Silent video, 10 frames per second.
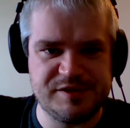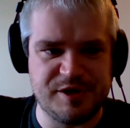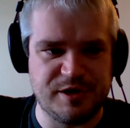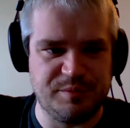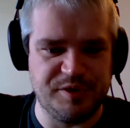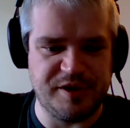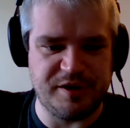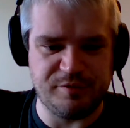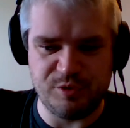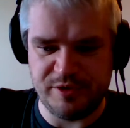Sorry about that,
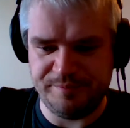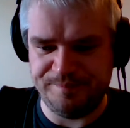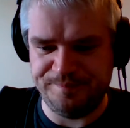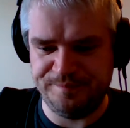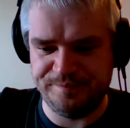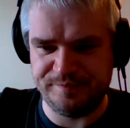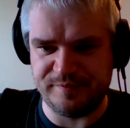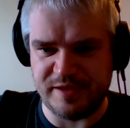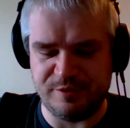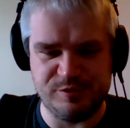everyone.
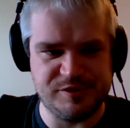That